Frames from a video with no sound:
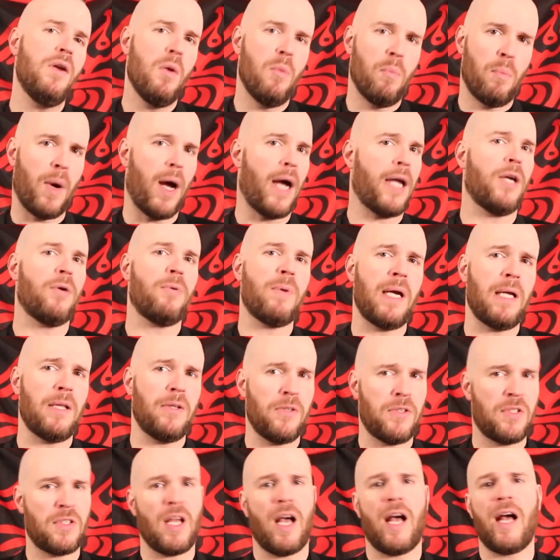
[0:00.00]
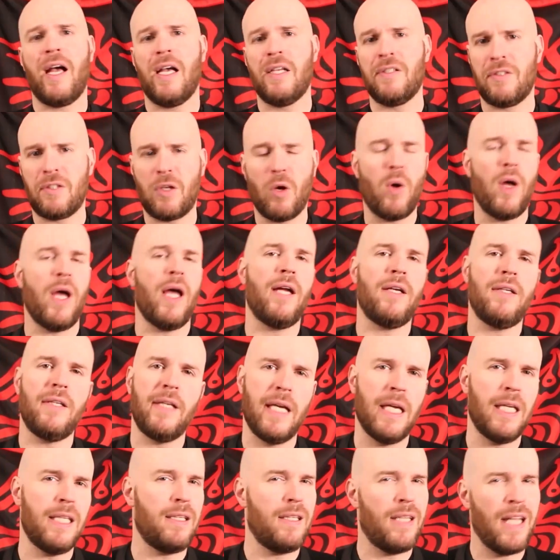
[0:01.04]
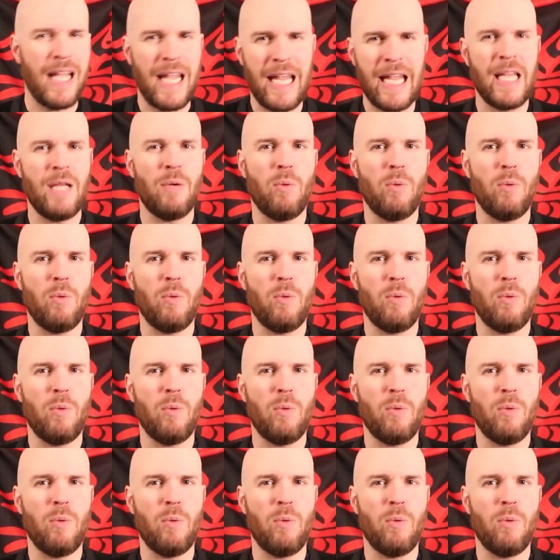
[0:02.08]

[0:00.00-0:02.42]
buy your regular size, go ahead and get the E